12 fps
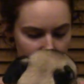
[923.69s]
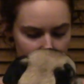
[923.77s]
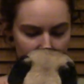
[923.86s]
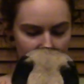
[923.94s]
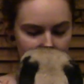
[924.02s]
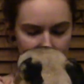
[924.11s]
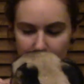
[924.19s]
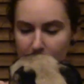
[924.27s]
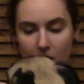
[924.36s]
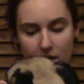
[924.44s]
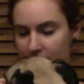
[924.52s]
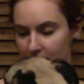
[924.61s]
That's
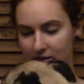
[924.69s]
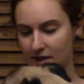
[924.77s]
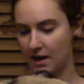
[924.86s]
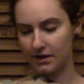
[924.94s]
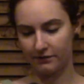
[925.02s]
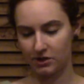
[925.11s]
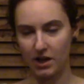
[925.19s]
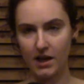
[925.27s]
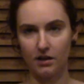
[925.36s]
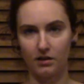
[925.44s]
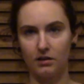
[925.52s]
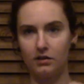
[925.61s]
not this kind of
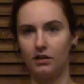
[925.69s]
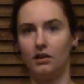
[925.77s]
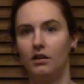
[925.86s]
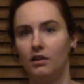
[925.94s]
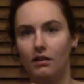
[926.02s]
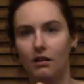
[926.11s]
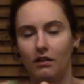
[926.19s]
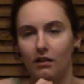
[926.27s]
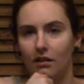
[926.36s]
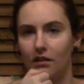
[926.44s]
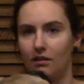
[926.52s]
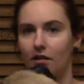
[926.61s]
channel.
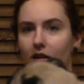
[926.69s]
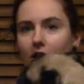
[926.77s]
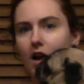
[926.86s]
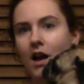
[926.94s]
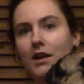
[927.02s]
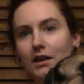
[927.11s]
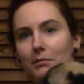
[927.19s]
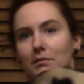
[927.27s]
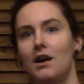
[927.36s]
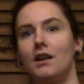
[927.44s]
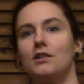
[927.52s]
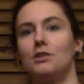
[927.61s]
I am
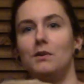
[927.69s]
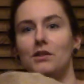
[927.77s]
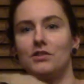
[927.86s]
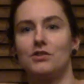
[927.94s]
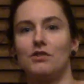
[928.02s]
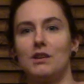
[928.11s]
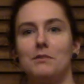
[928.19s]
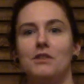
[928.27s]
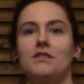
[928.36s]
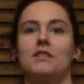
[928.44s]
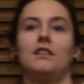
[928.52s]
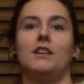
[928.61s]
not a Twitch streamer,
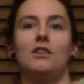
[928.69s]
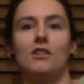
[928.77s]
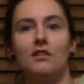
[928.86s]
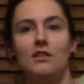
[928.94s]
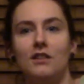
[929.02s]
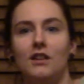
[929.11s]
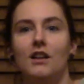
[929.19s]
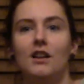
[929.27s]
silly girl.